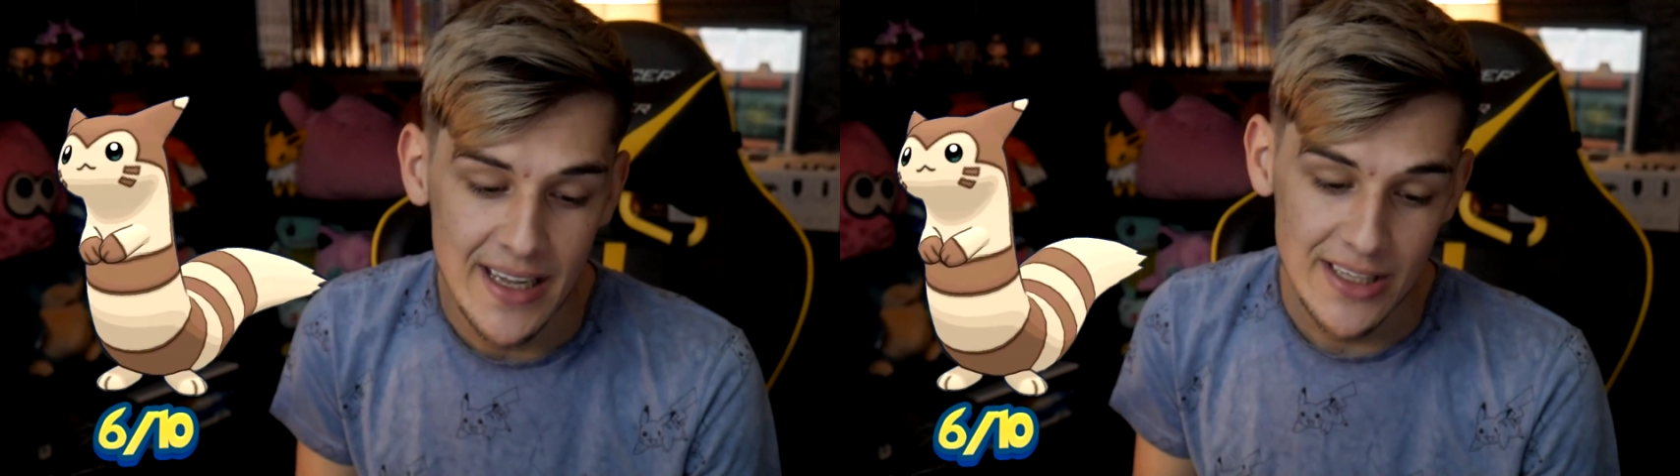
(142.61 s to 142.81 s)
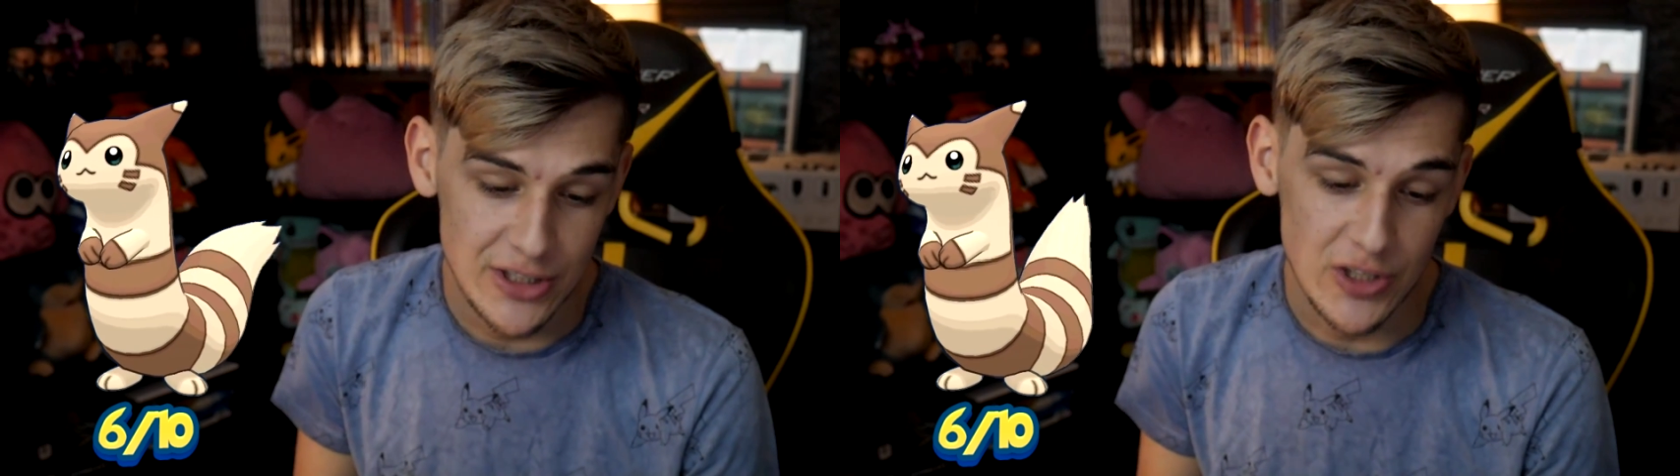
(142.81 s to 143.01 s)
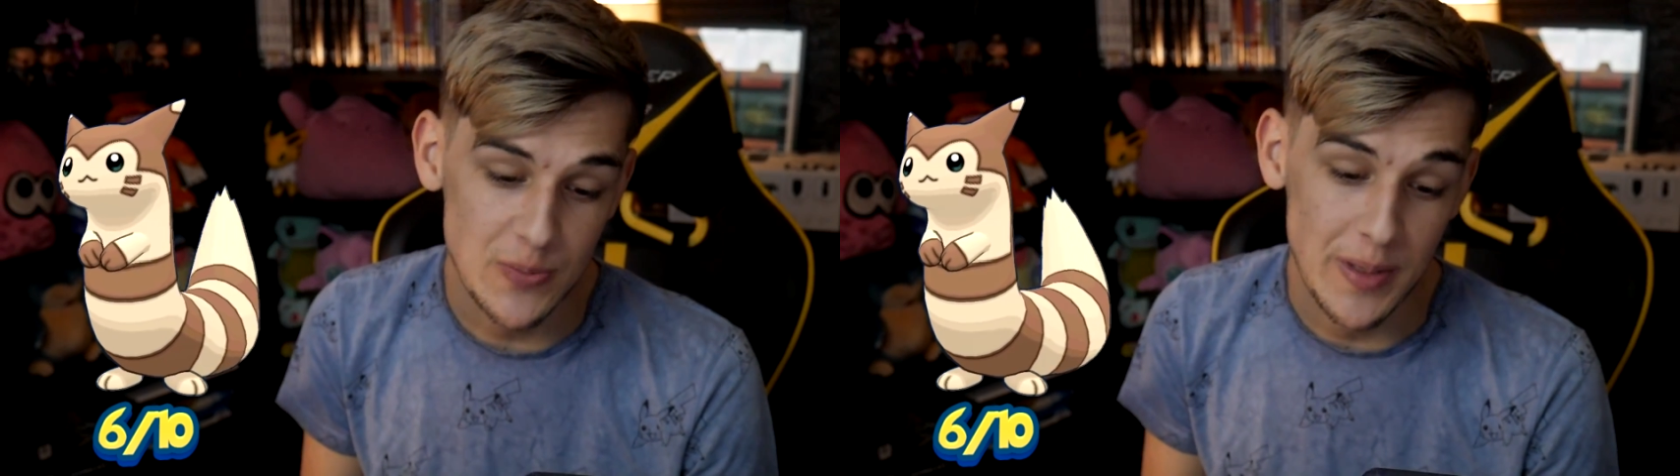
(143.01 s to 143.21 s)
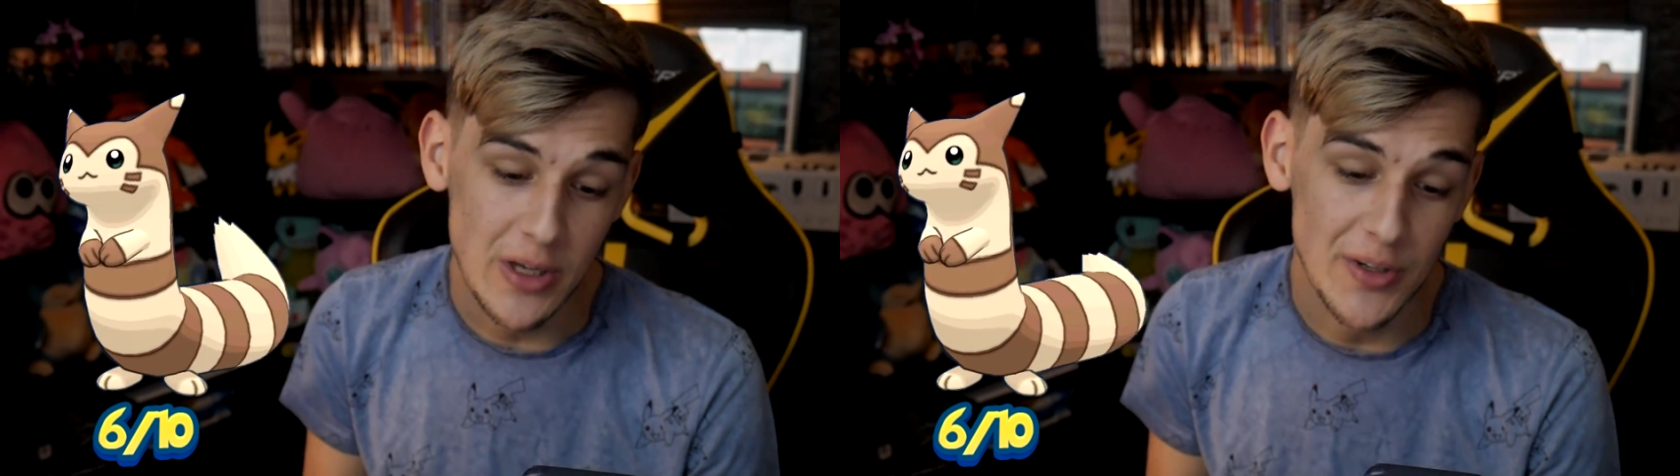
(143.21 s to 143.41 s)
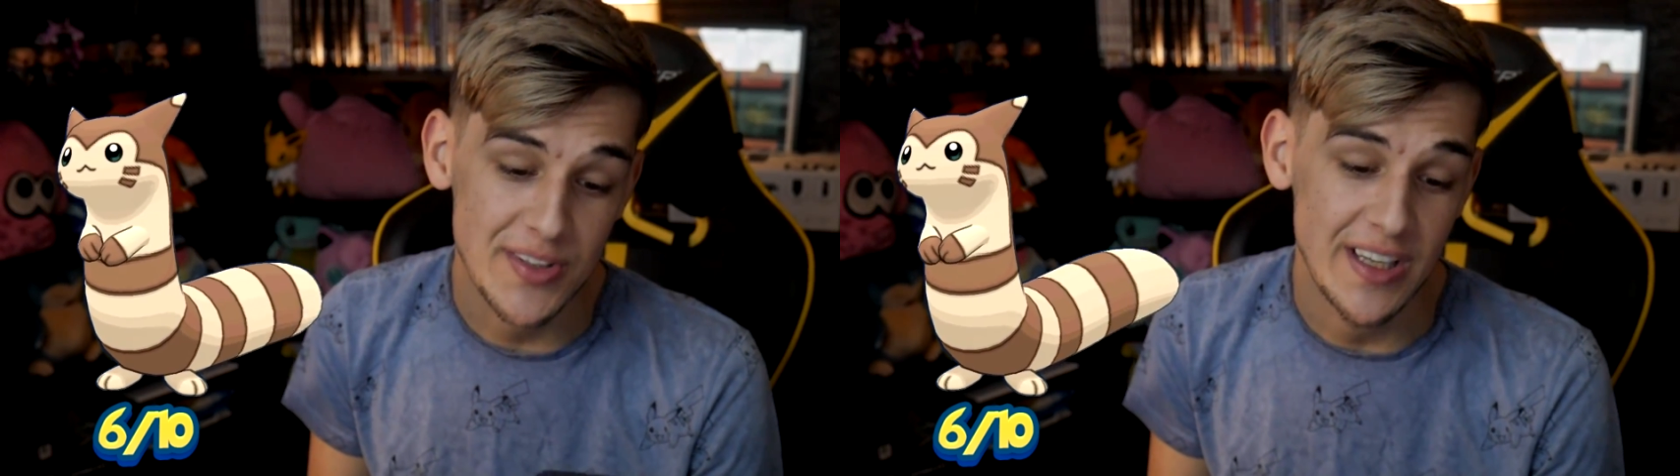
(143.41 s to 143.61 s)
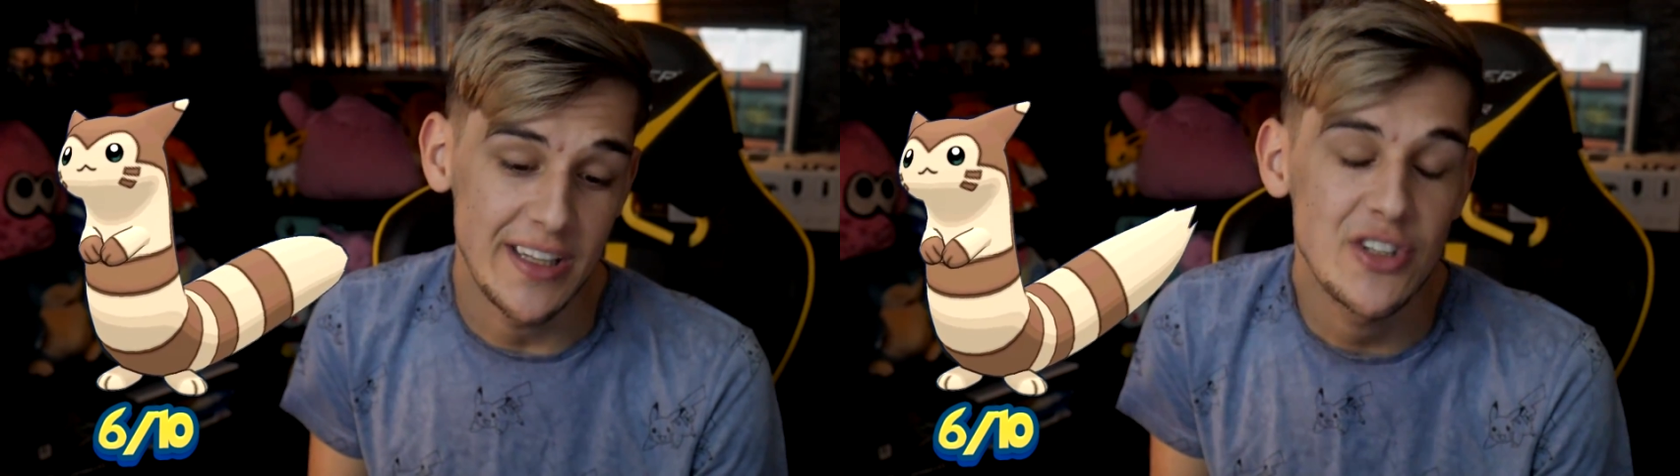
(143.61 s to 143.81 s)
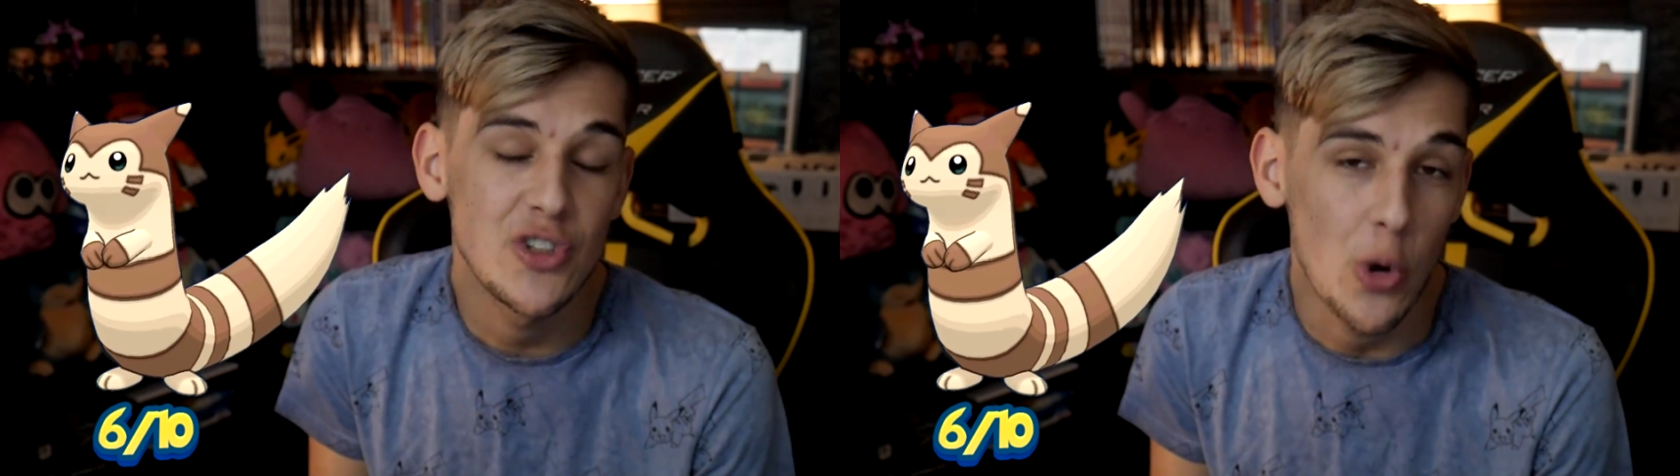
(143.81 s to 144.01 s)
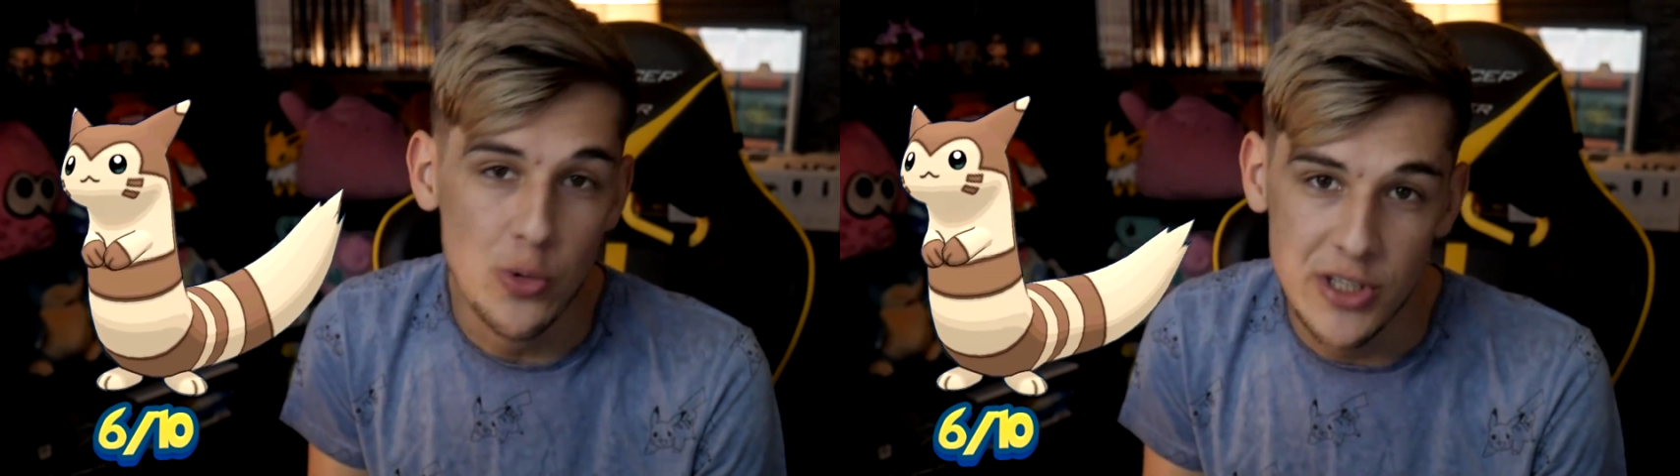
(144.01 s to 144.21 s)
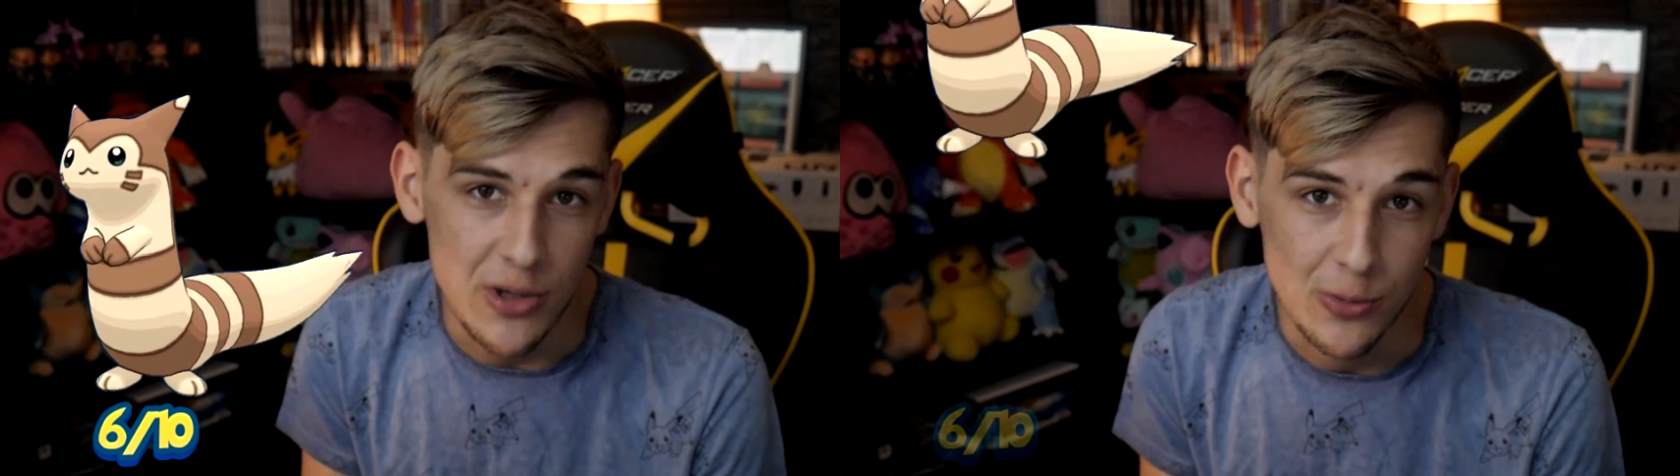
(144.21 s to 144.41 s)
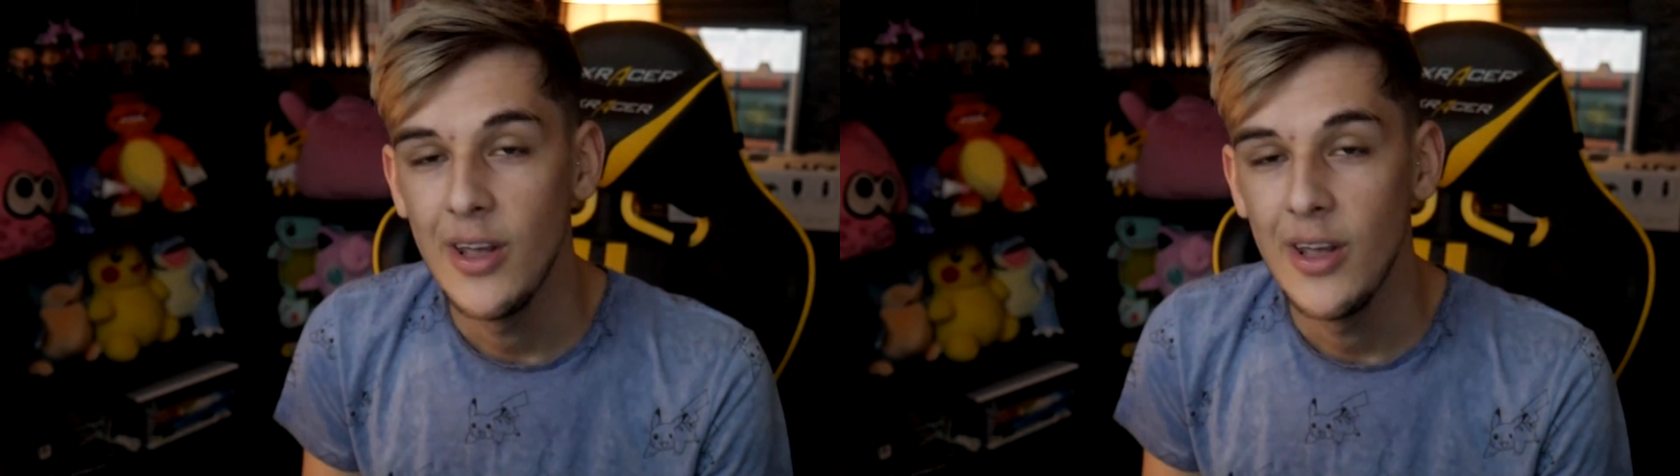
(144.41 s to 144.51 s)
just because it's so cute.